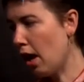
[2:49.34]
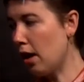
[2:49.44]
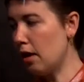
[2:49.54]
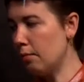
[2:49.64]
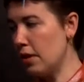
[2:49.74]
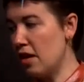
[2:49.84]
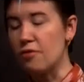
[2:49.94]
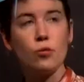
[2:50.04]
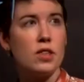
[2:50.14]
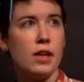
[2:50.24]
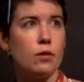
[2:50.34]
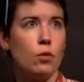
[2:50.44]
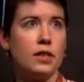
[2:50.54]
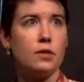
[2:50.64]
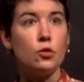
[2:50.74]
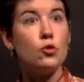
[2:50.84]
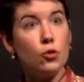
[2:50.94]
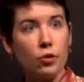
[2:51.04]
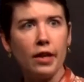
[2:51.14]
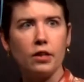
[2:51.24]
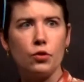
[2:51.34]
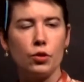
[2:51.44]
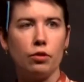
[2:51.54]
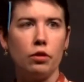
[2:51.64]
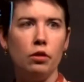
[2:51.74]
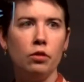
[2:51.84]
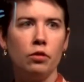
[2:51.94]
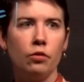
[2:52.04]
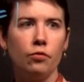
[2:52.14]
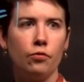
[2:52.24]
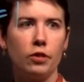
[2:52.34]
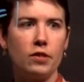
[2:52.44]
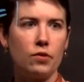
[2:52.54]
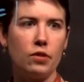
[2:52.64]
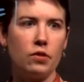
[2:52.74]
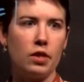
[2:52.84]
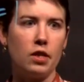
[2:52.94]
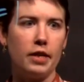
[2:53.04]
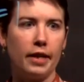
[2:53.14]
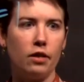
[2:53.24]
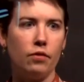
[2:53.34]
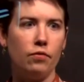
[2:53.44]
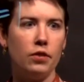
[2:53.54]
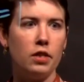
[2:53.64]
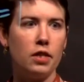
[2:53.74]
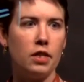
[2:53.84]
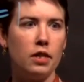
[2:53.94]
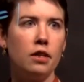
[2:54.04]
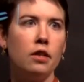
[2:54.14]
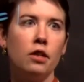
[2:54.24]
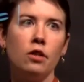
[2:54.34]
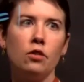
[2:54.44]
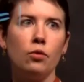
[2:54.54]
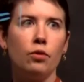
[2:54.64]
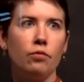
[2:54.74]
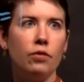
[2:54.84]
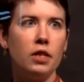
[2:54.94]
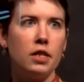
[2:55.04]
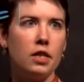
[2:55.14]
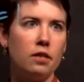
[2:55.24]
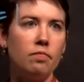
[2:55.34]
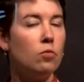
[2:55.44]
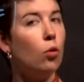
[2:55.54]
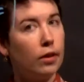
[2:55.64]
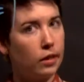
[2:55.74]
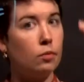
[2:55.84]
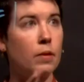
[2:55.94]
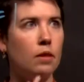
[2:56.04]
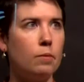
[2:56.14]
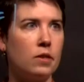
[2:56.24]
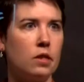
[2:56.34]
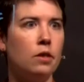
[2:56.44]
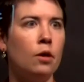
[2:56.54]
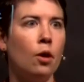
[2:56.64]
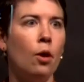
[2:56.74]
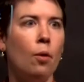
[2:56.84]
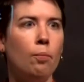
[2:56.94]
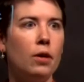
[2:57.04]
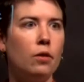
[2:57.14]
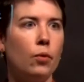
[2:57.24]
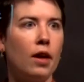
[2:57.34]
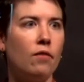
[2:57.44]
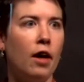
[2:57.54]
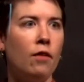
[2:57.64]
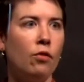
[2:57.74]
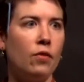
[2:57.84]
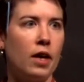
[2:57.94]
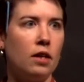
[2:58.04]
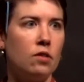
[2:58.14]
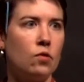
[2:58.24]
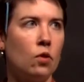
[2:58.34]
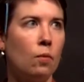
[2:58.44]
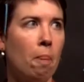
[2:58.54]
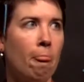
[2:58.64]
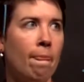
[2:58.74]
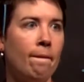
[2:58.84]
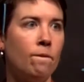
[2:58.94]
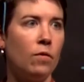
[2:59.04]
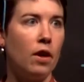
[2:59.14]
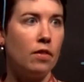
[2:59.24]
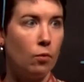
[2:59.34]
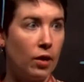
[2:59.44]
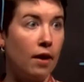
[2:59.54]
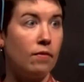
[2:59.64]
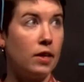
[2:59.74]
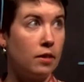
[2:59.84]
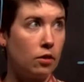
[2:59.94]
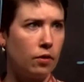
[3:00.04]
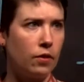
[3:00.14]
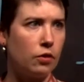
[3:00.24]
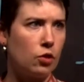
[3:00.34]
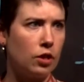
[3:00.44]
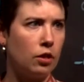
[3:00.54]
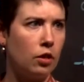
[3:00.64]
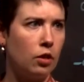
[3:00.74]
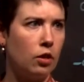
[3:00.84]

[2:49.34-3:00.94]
um, if we then wanted to do that integral, for instance, again, negative infinity to infinity, or it could be limited. But we have f of x, and then we have that delta function.